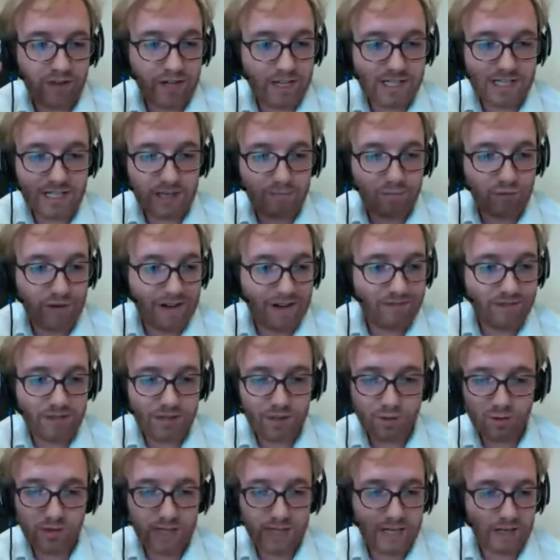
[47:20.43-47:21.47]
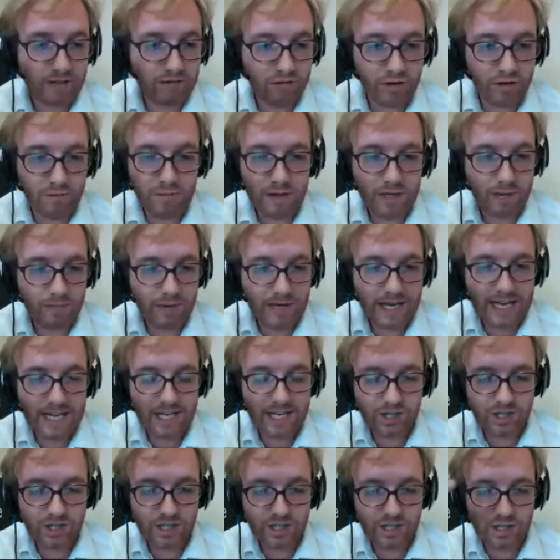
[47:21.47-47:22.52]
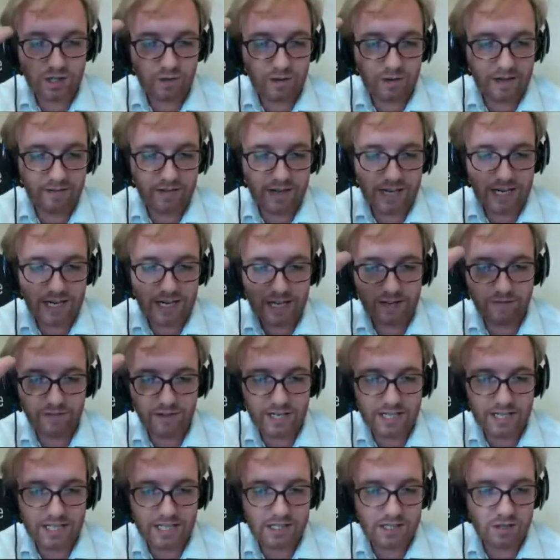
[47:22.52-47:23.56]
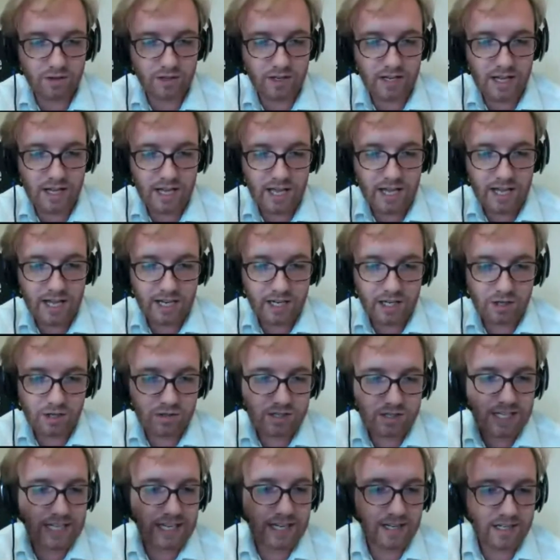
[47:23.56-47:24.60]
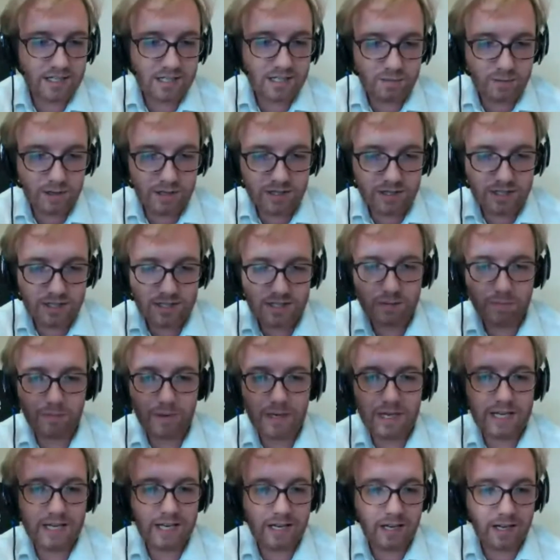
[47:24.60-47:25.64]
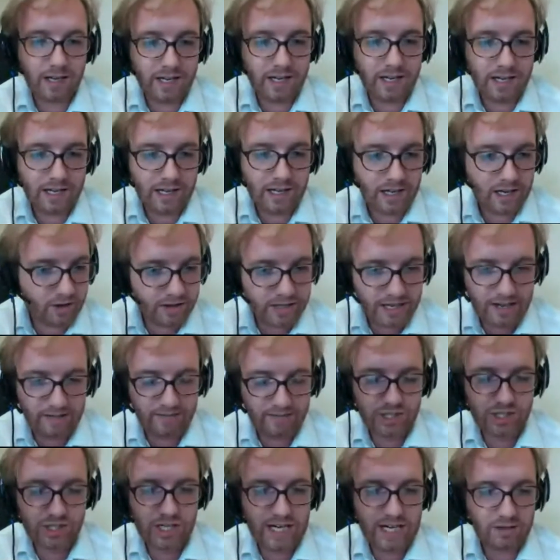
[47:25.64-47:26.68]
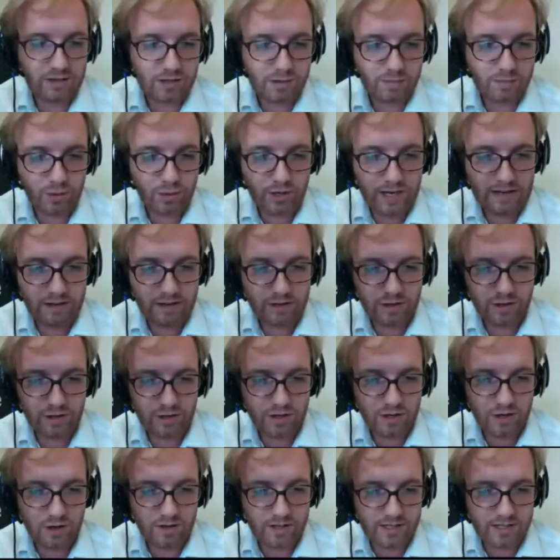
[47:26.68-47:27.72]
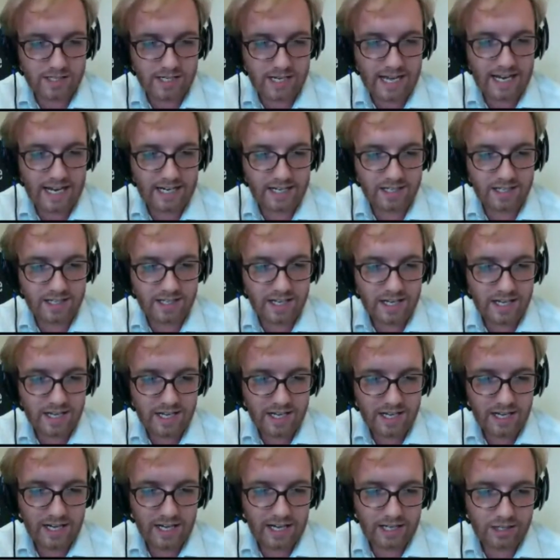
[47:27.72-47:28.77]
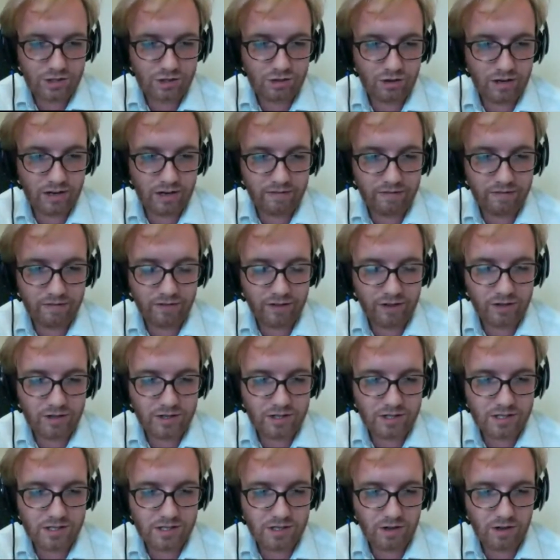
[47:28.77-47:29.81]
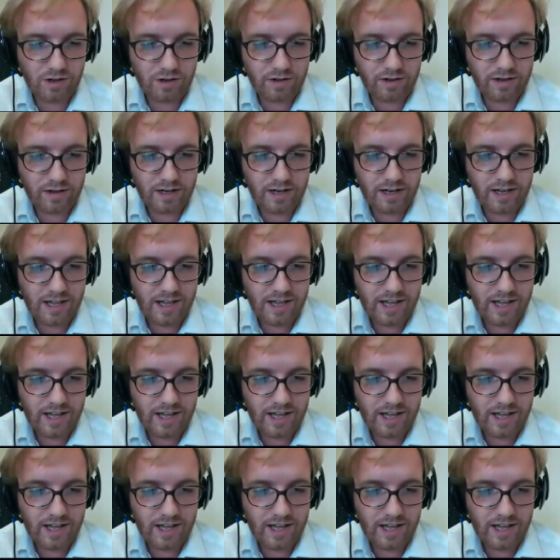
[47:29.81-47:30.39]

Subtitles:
firstly a preference between a group and a page, and do you have any advice on using that? I suppose it's a bit like a lot of the other channels put out good content, try and focus on